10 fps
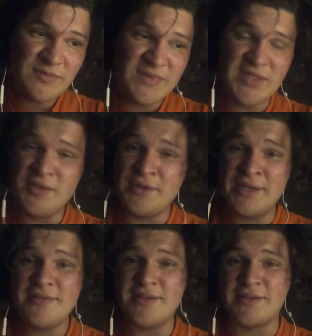to do
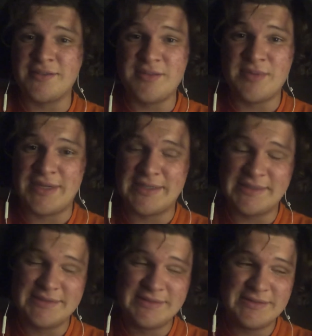anything about it,
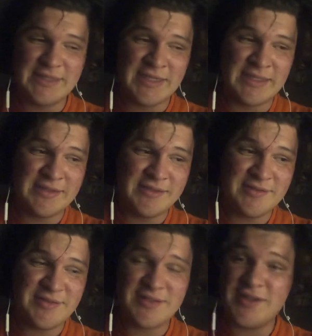and it
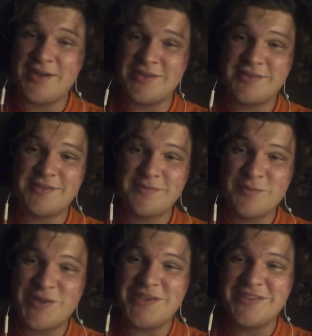just sucked.
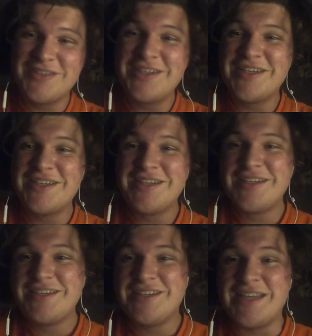But
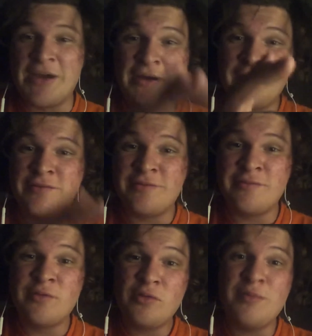now I have a
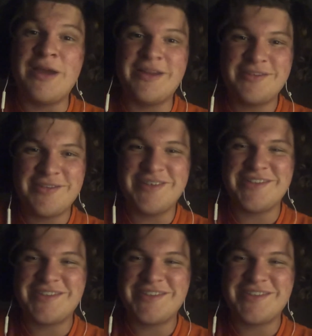floor mattress.